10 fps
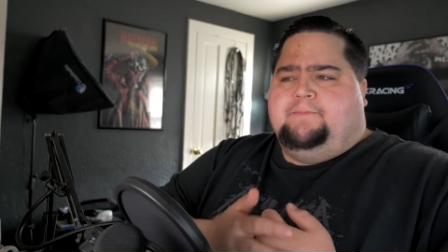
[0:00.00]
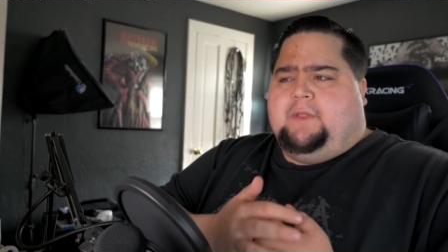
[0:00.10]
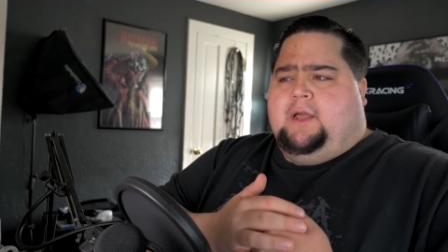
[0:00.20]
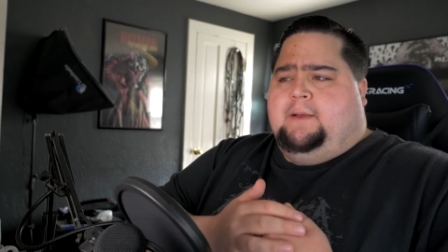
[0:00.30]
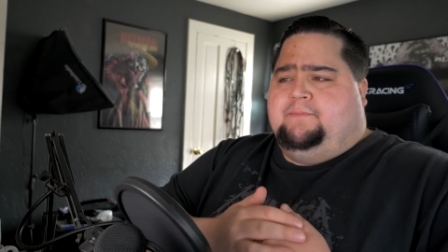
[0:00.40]

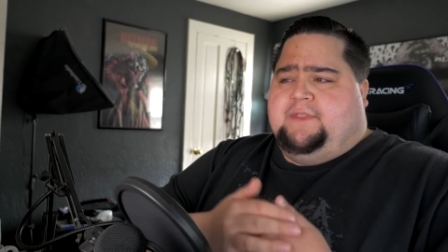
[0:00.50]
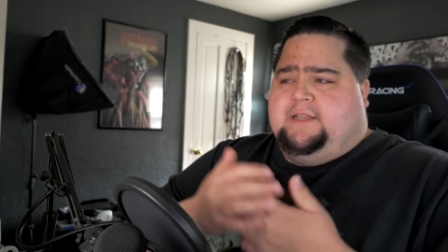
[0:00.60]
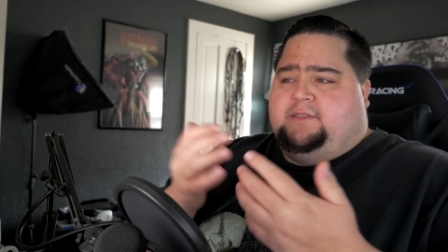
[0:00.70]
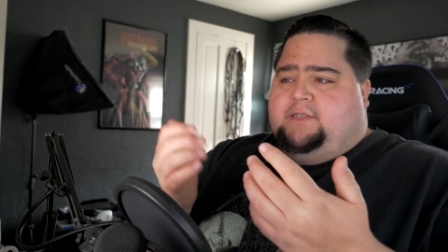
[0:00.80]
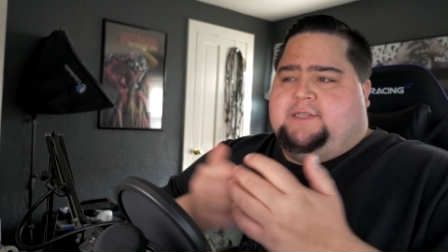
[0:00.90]
They
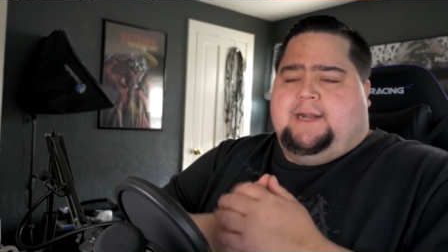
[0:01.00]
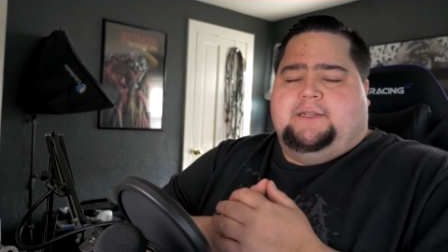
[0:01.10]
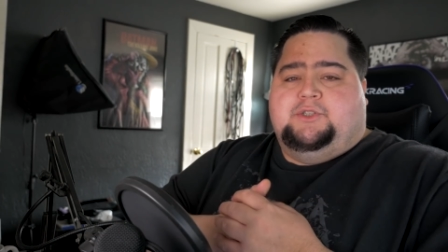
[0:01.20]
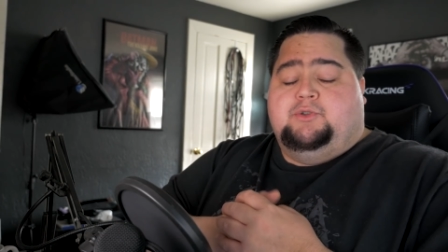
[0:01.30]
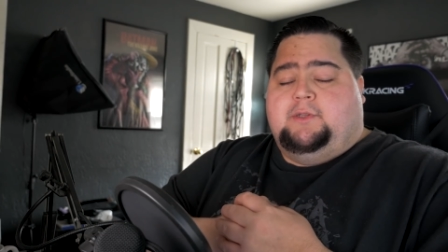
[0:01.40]

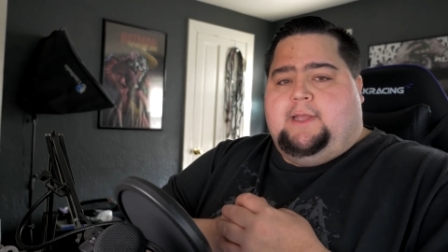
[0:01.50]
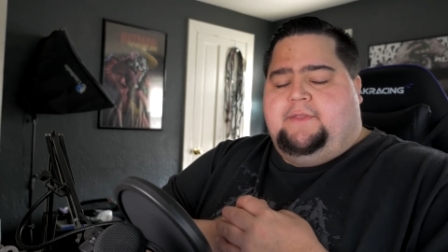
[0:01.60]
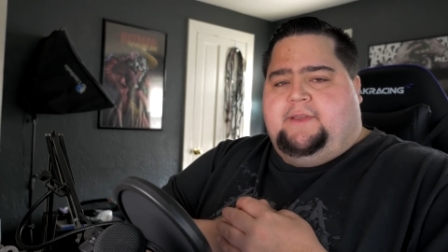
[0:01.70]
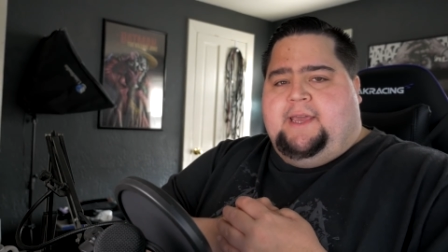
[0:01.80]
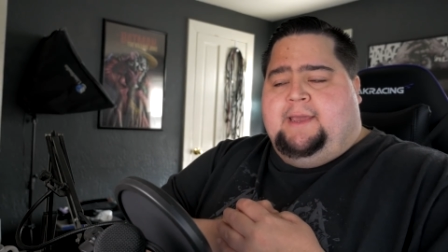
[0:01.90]
decided to delay
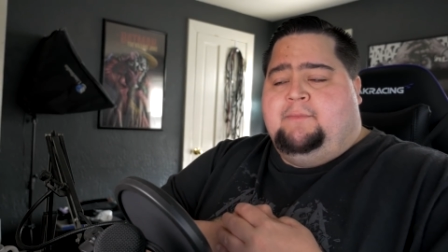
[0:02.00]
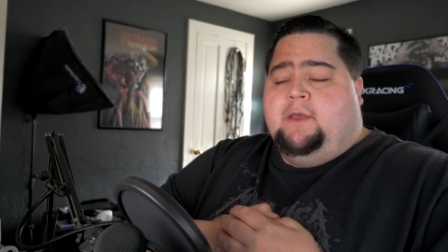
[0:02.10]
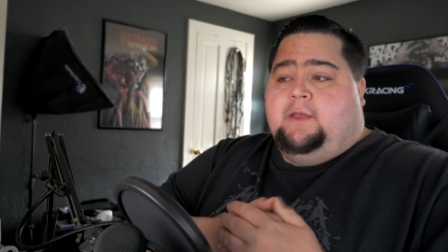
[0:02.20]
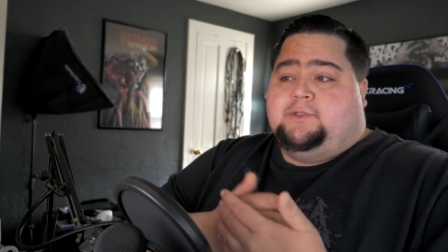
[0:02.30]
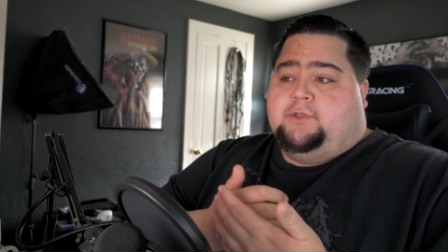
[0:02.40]
the game
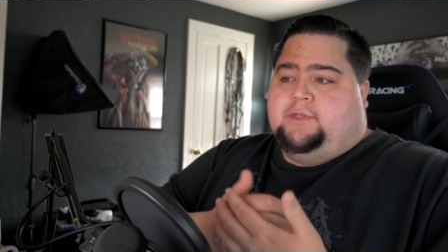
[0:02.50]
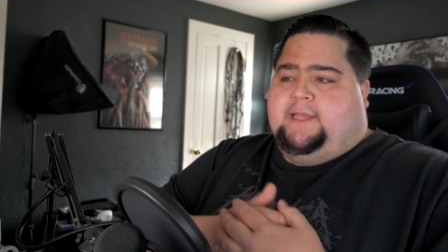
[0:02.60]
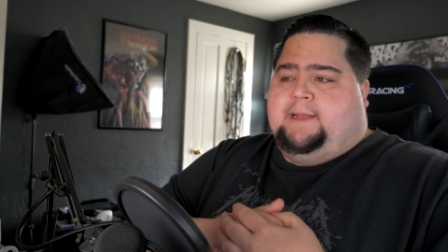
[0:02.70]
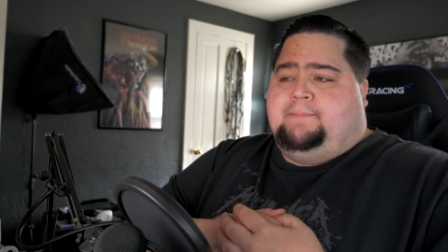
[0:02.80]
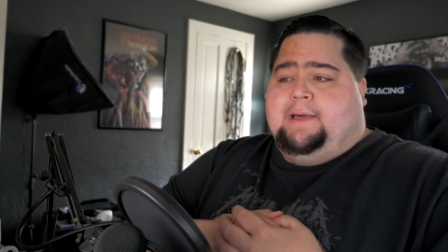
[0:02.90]
so that they
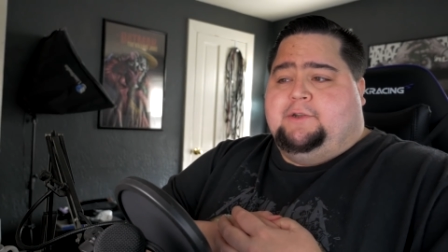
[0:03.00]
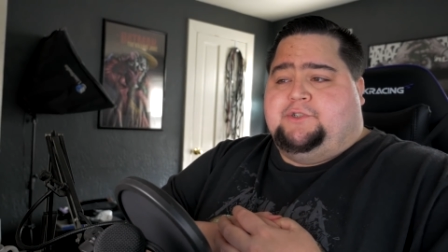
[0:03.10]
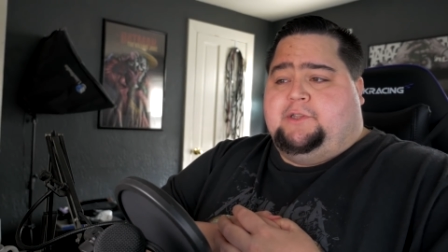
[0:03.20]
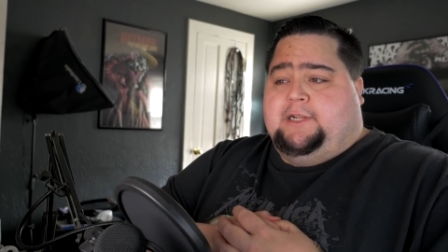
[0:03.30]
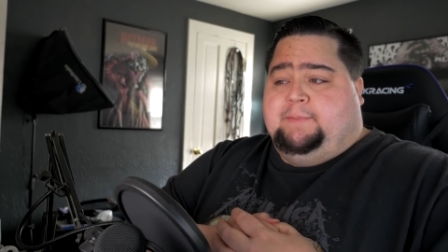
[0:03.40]
could polish it
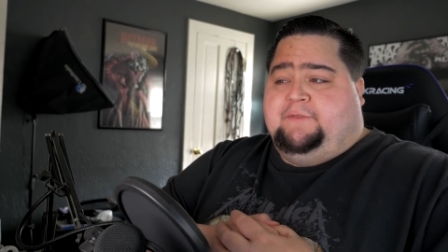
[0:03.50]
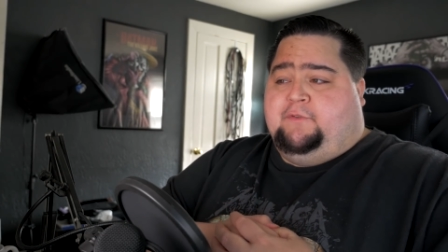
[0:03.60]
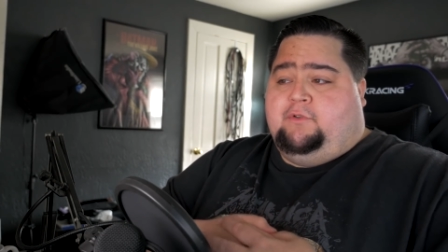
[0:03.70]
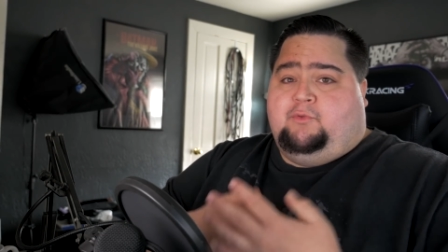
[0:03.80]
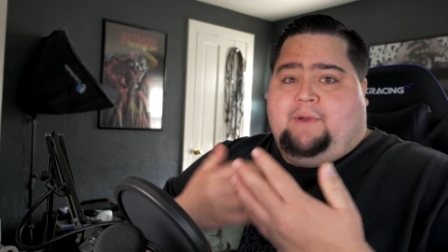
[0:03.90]
a little bit
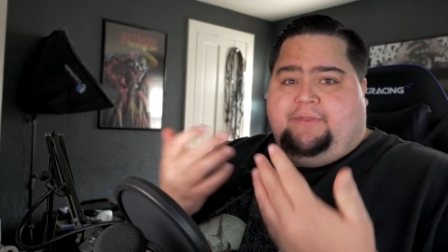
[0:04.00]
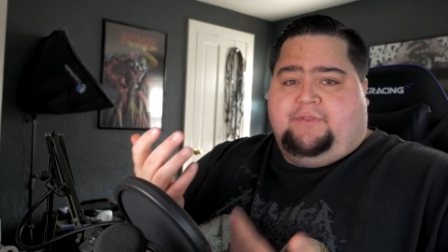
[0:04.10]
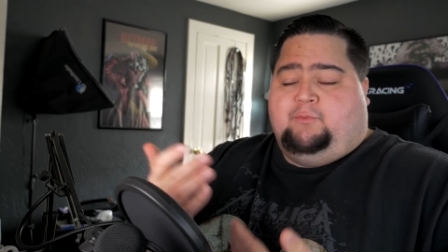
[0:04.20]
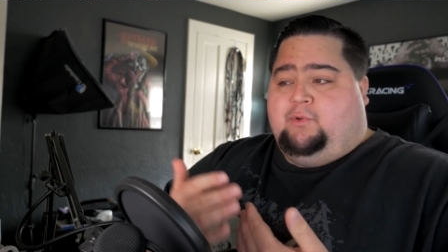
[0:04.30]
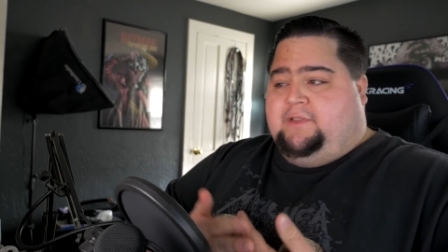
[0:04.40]
further rather
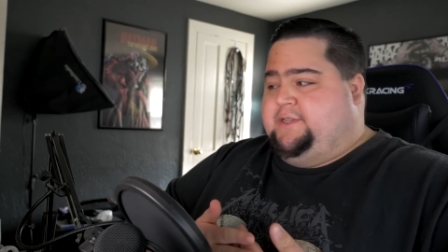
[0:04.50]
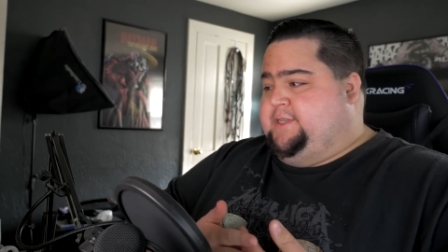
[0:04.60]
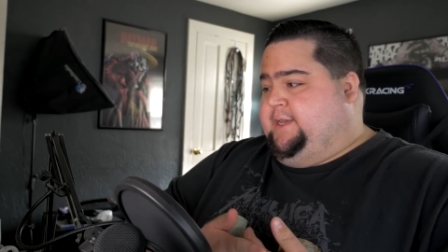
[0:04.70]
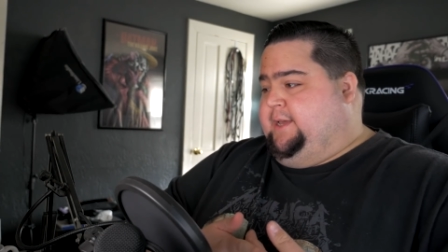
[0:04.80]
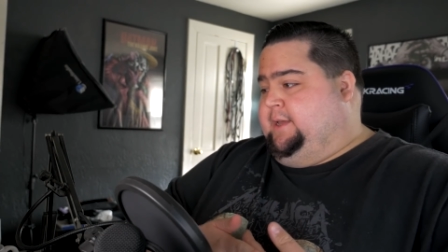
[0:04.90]
than
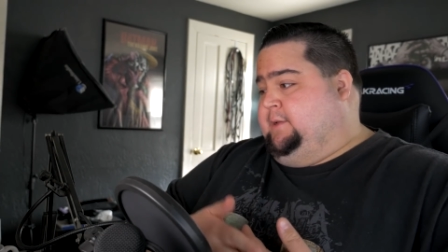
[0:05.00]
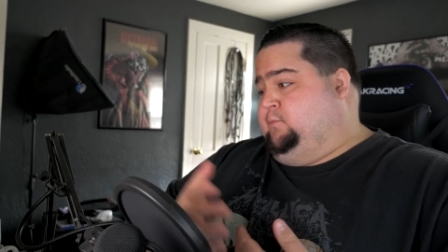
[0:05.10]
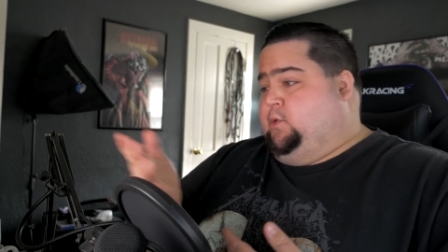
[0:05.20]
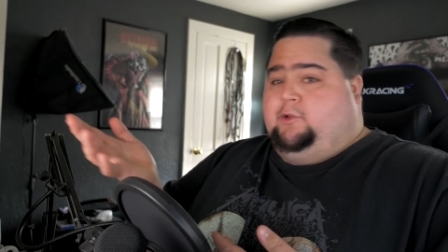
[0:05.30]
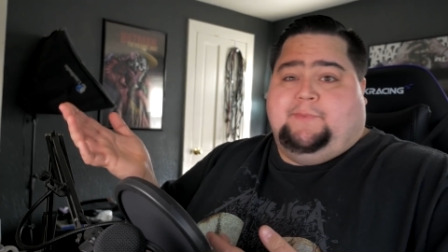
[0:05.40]
releasing it in,
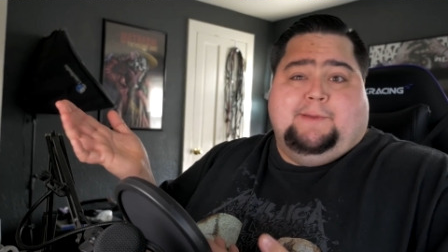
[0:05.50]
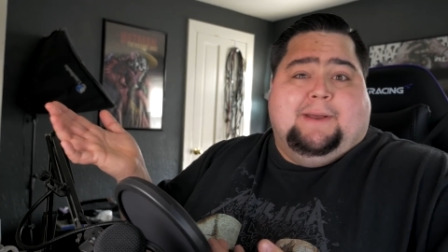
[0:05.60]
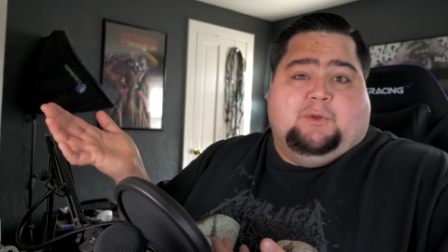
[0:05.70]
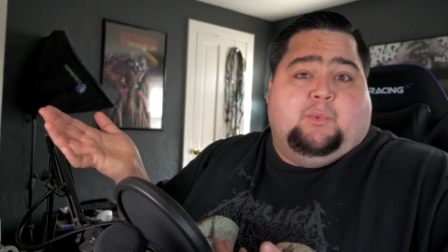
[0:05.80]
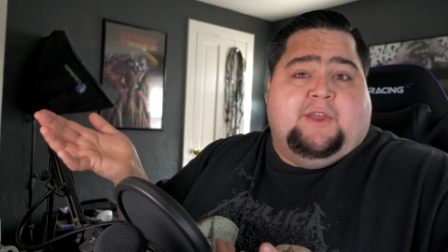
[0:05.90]
well, it'd be
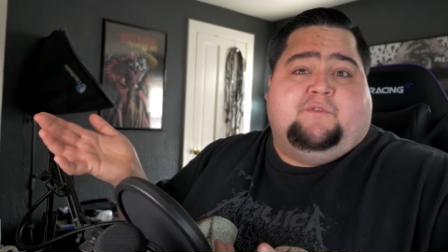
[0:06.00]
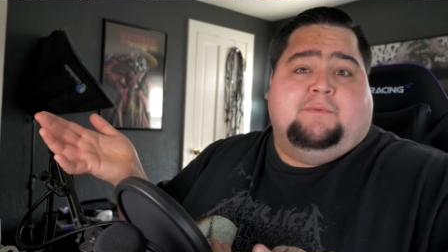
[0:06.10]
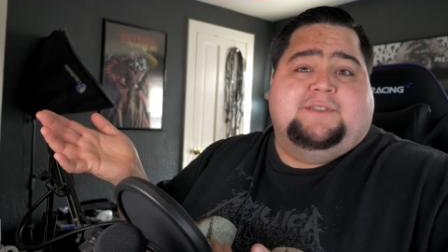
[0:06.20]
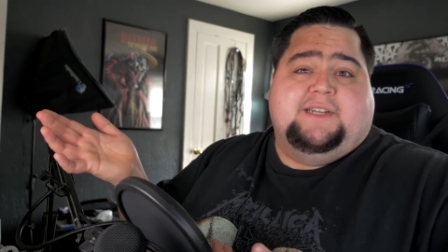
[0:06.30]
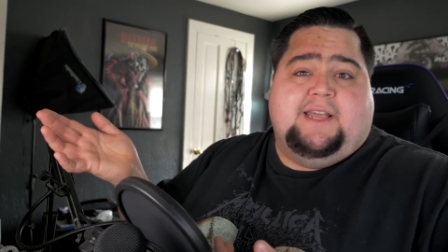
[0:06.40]
about a week
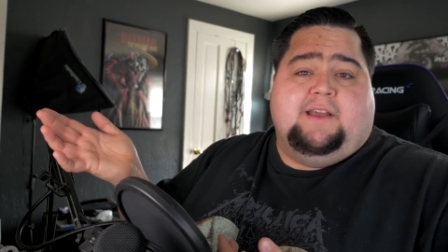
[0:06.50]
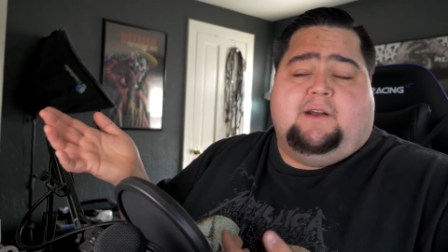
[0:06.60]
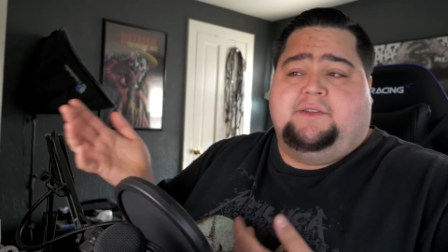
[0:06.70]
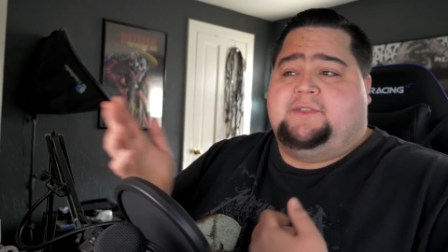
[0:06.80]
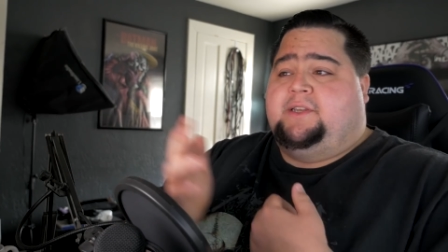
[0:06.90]
from today,
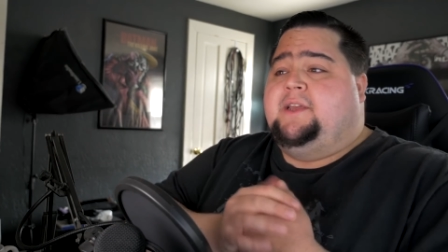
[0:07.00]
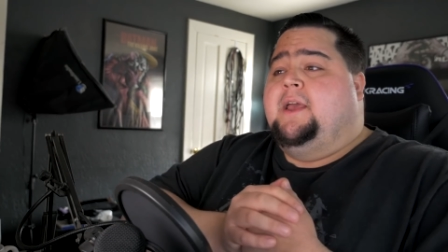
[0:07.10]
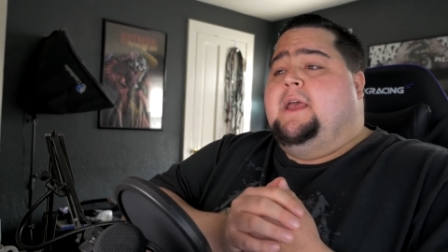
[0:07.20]
honestly.